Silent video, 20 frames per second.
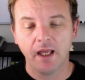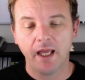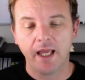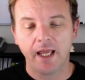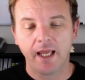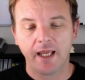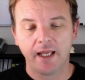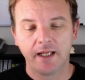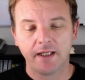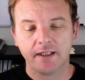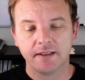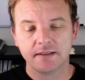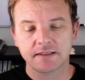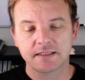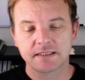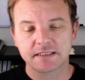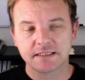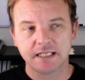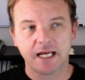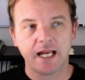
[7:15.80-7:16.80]
And
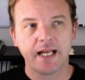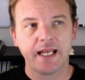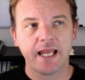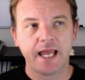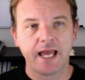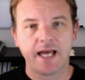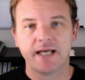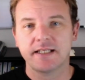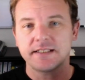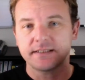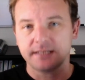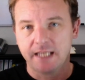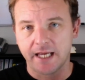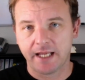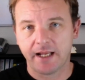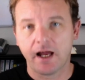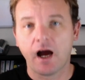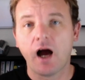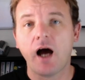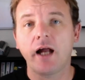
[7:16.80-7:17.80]
society has
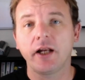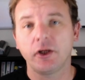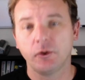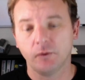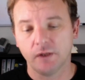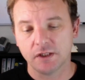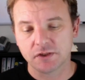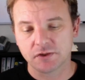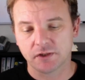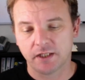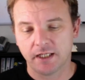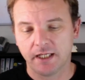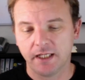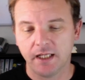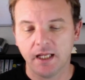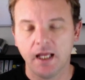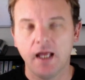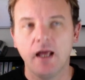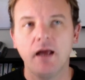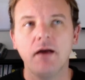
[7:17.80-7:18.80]
that onto us, right?
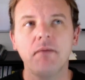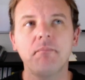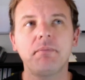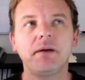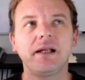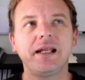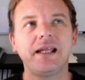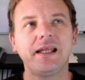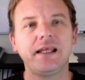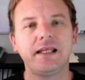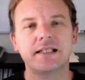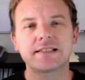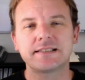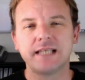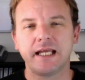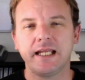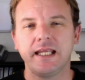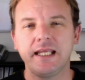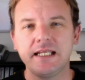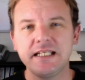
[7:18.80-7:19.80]
But it's
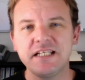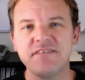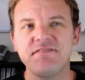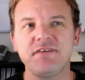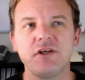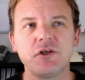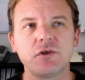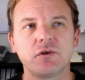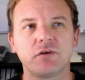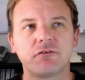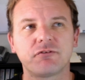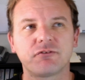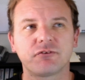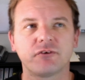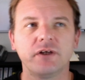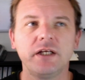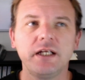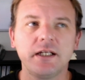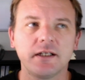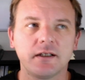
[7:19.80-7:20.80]
that individual
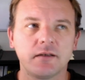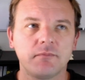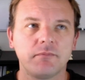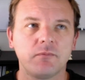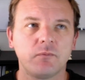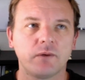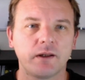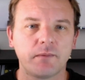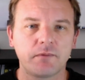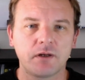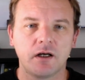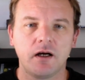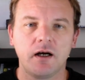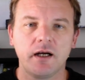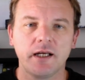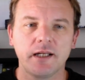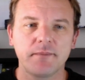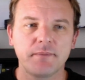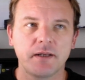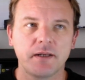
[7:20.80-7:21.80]
freedom. What I'm
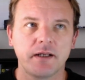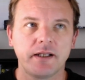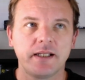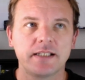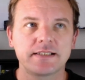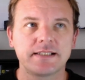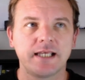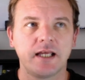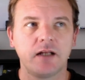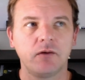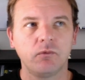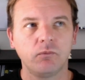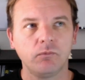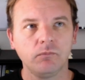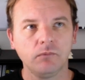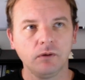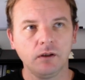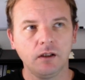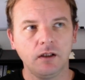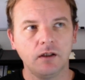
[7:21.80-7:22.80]
talking about is that,
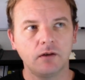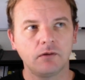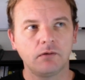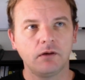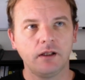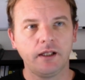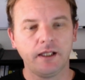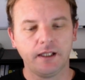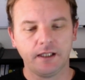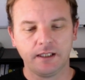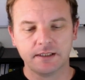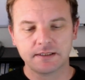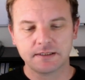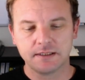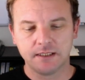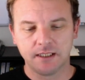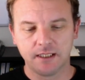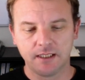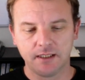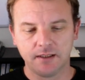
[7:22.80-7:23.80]
it's
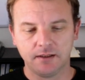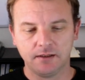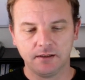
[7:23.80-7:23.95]
not